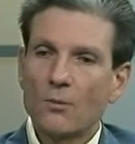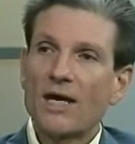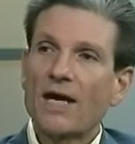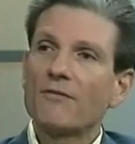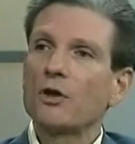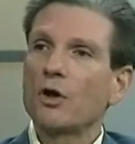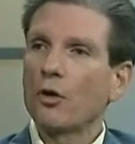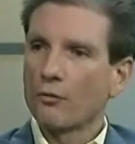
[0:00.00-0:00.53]

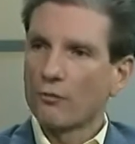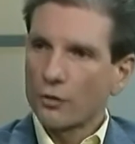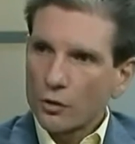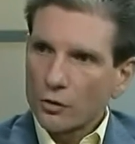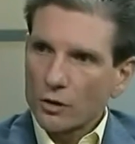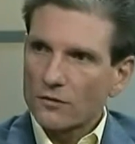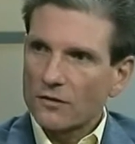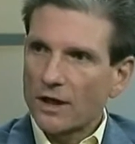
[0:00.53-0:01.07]
have the
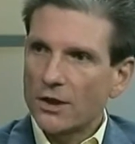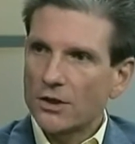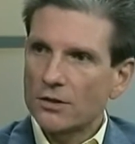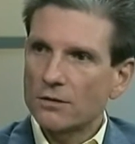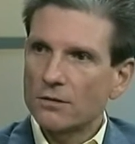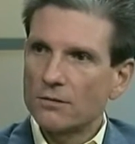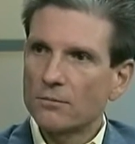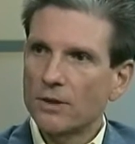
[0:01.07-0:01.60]

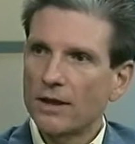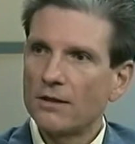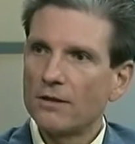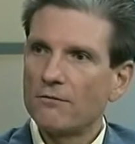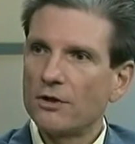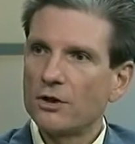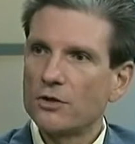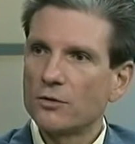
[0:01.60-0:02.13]
overutilization by
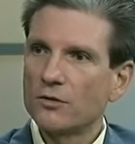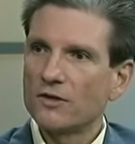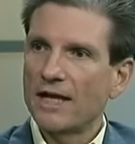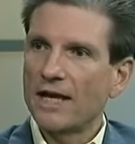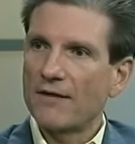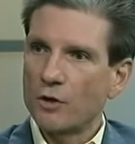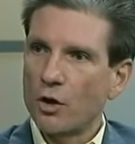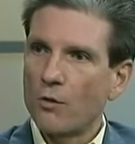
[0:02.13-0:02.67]
individuals that
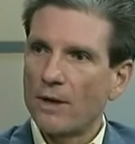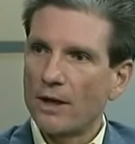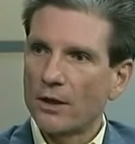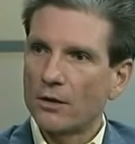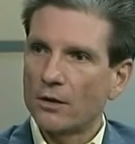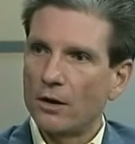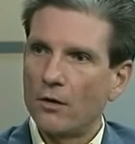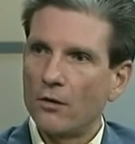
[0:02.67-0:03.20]
have no
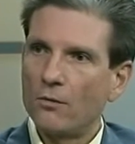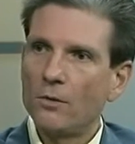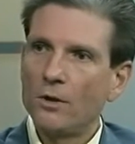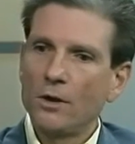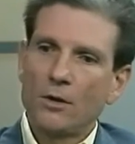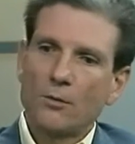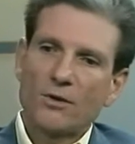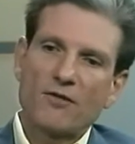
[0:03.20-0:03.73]
medical home.
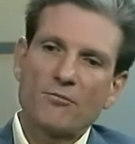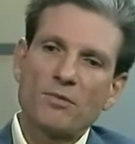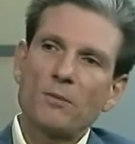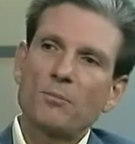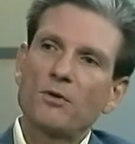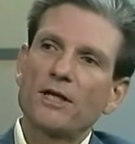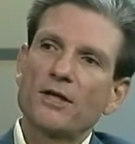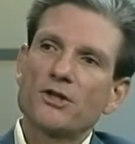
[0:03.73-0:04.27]
We have
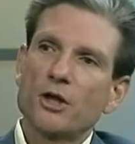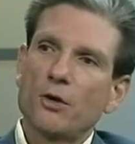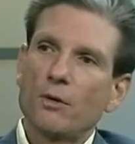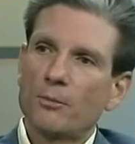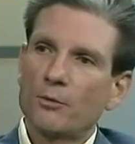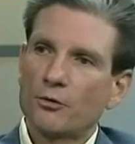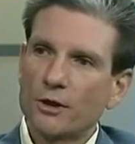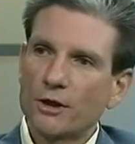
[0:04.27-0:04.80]
people that show
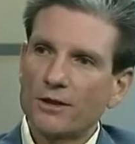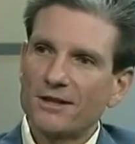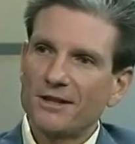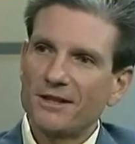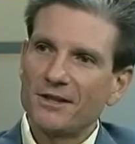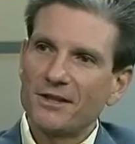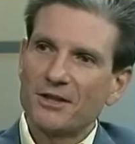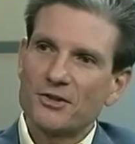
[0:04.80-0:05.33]
up critically
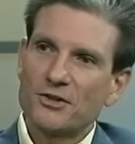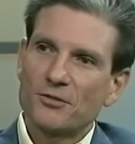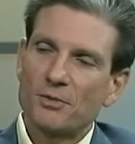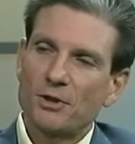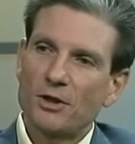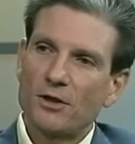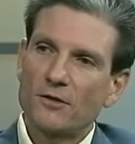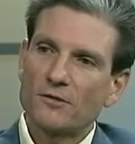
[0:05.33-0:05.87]
ill and injured
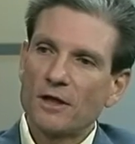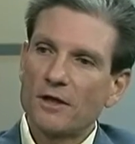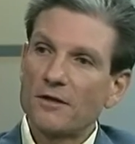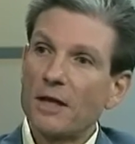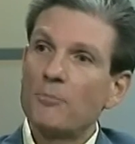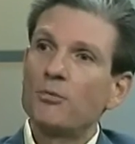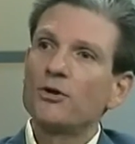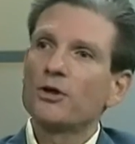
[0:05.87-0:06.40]
because
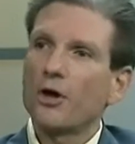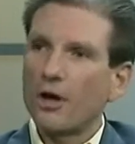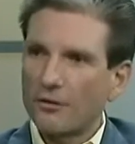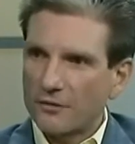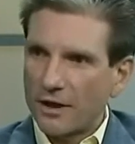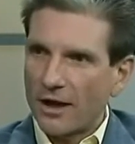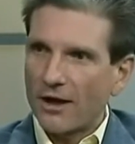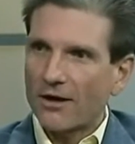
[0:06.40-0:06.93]
they put
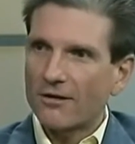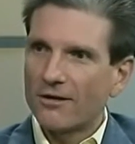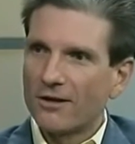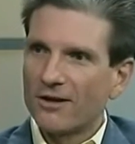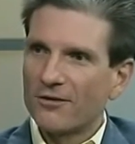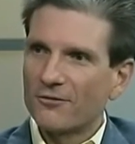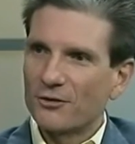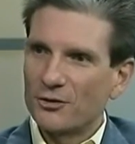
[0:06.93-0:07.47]
off care
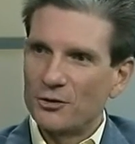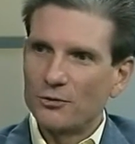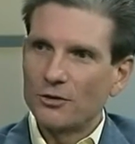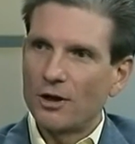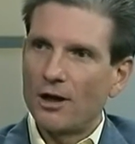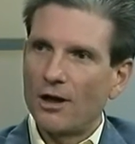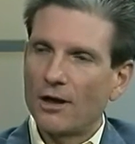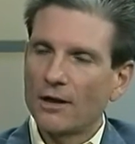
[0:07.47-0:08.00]
for too
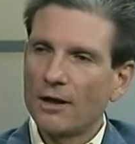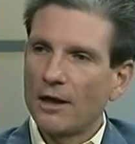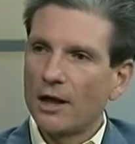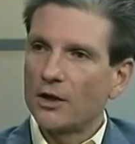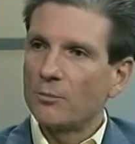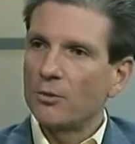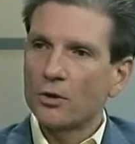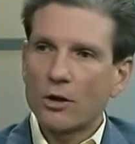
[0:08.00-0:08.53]
long.
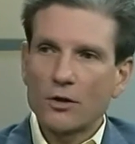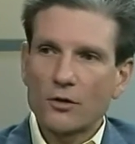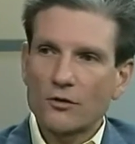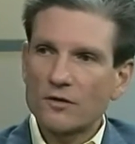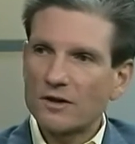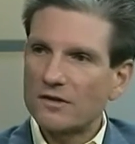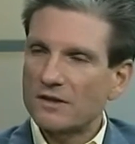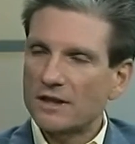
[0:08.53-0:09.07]
And you put all those
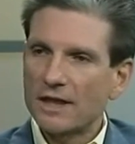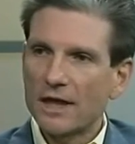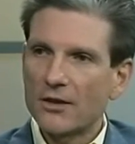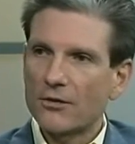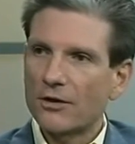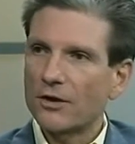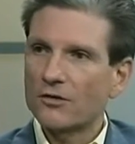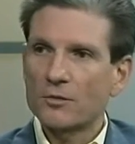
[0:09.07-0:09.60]
things
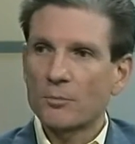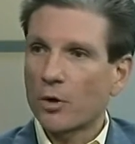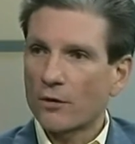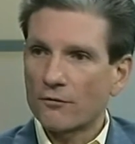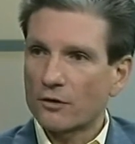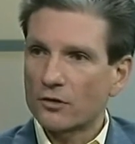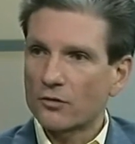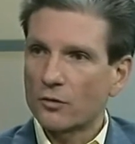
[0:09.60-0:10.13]
together, and it's a
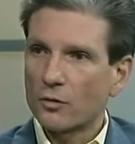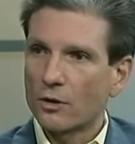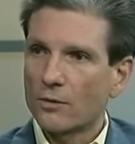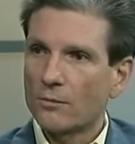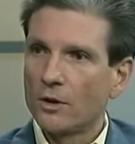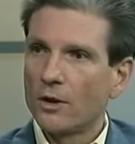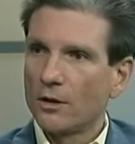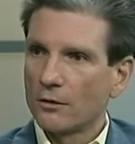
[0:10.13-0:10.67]
perfect
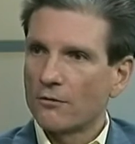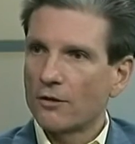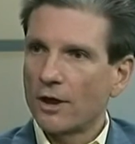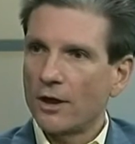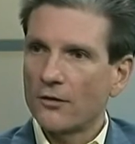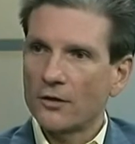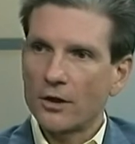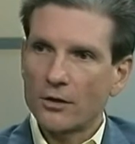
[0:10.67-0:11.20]
storm for a
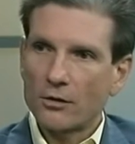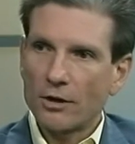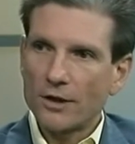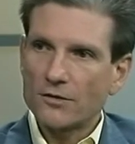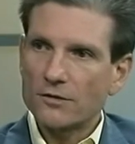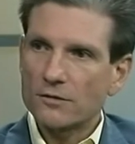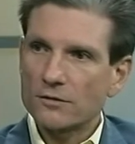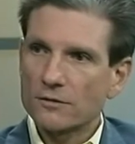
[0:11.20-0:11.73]
healthcare crisis.